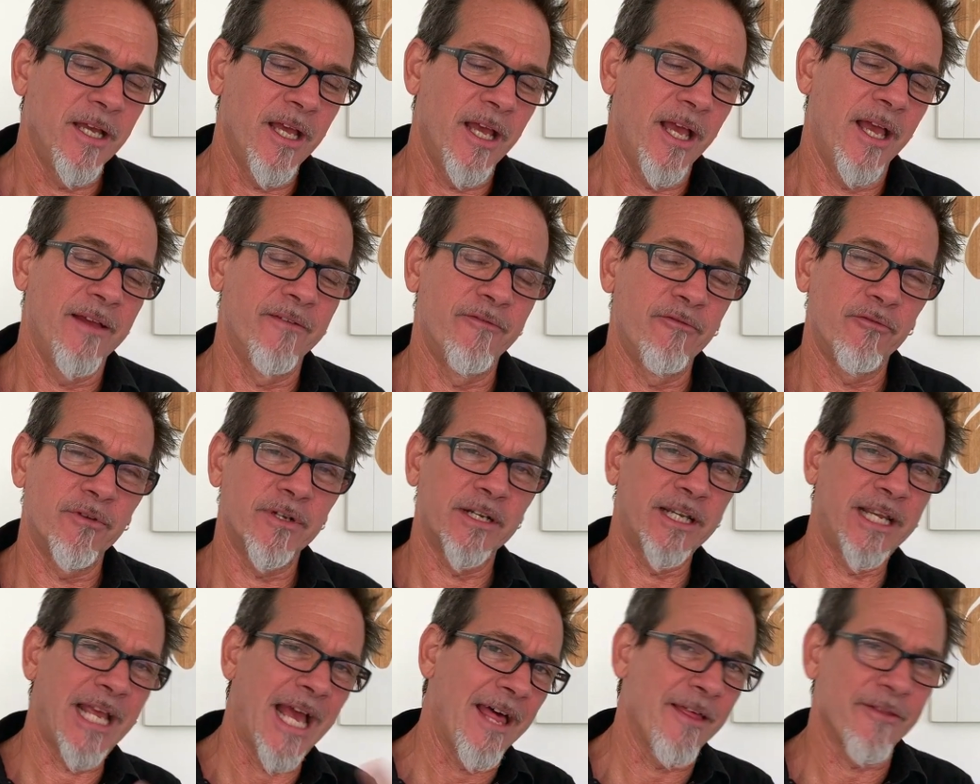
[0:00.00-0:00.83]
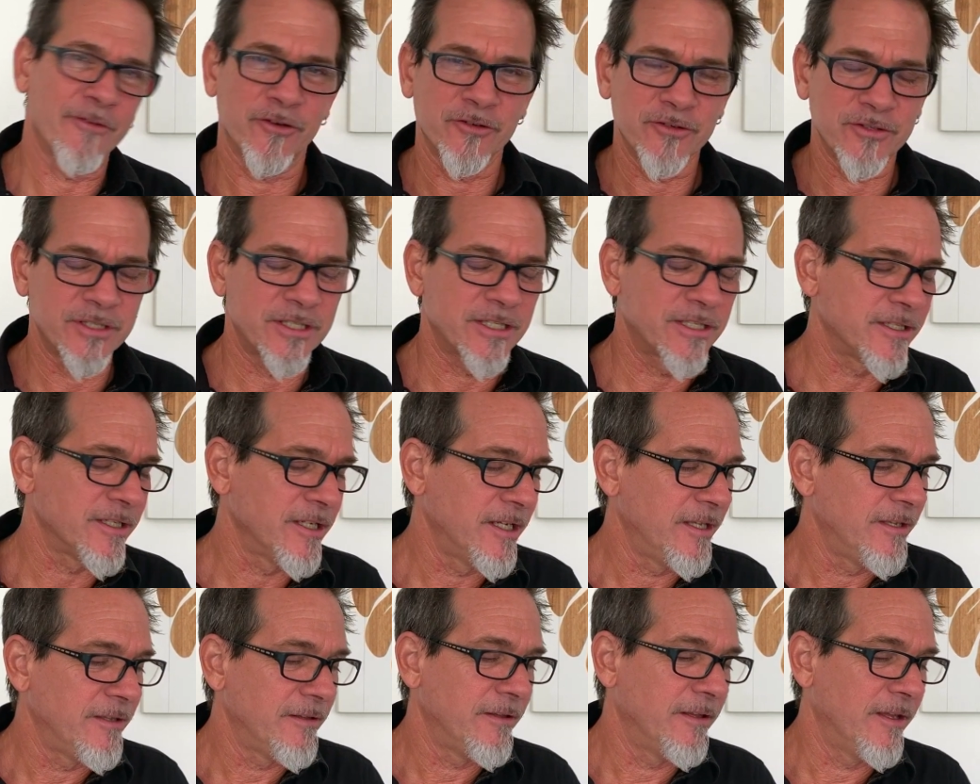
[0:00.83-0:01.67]
everyone
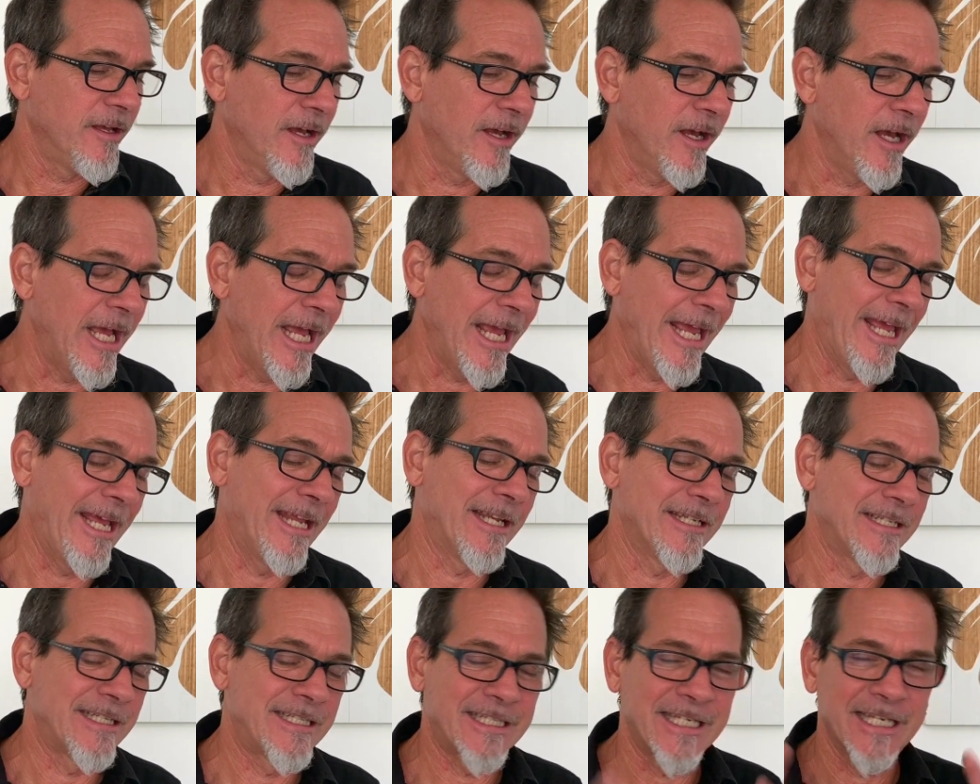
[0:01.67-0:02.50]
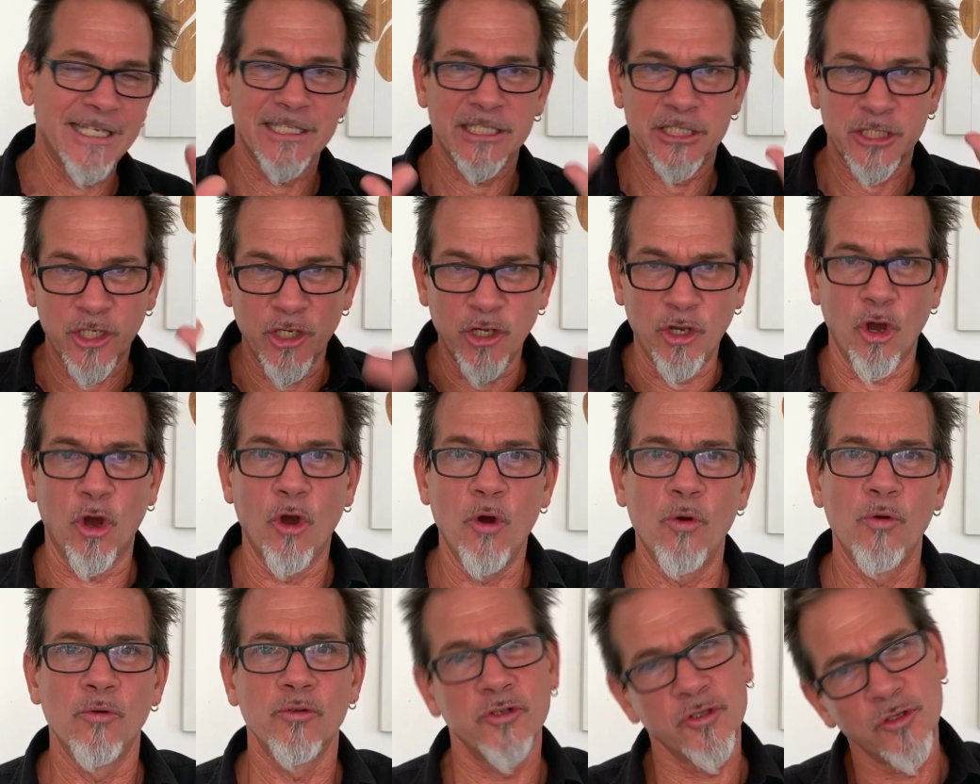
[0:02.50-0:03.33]
gathers and says,
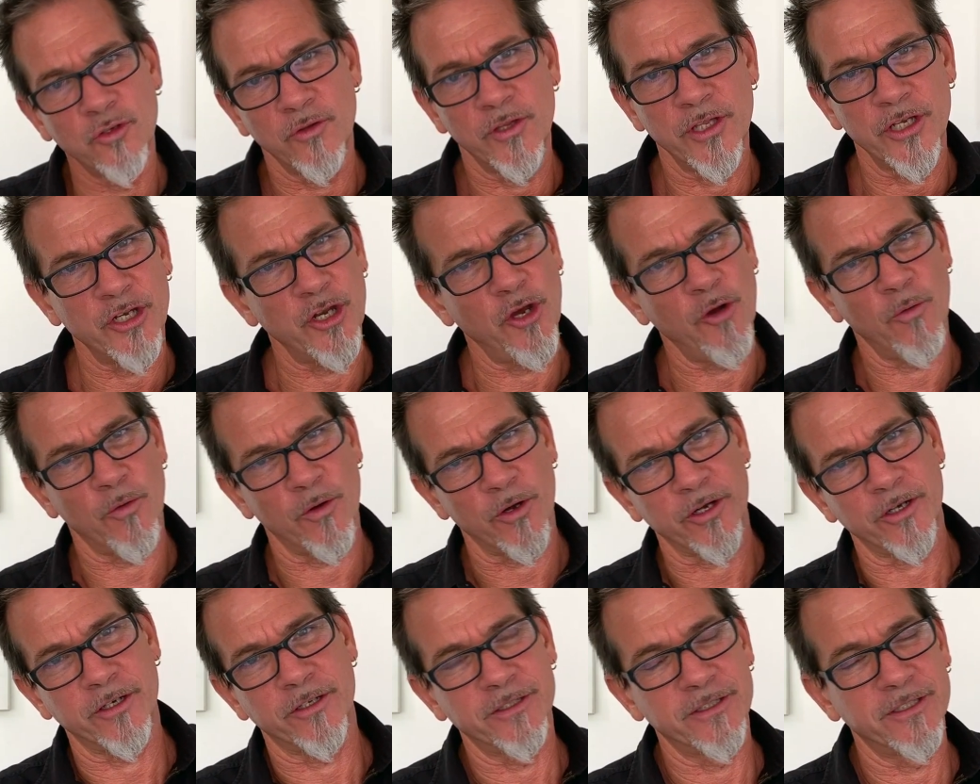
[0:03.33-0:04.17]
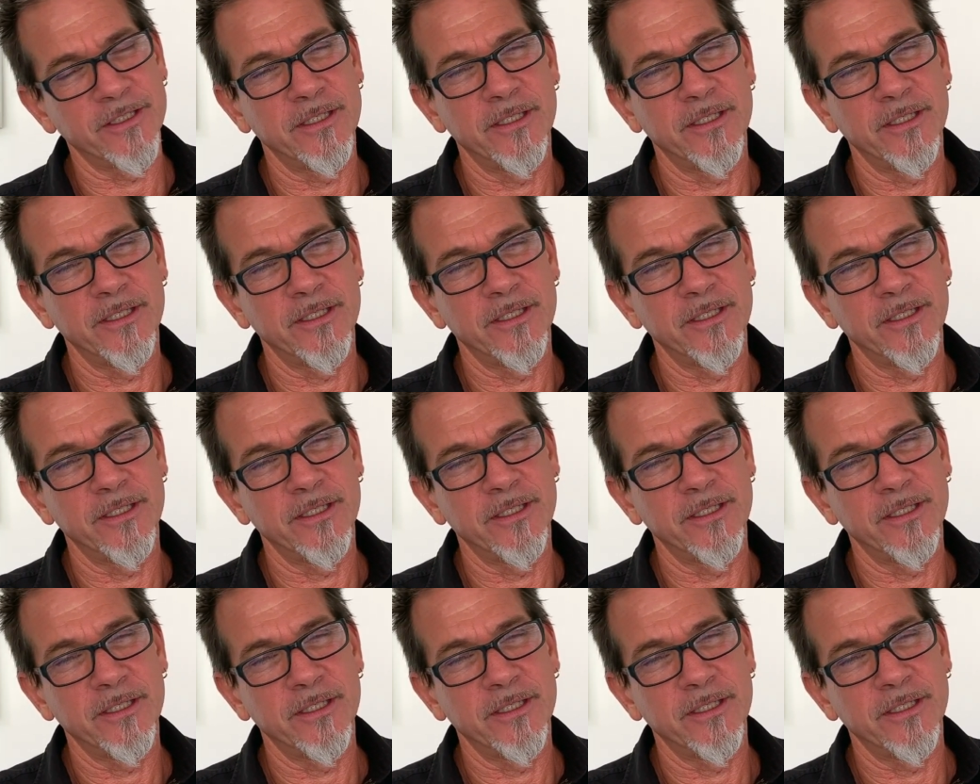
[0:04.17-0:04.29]
go to the knower.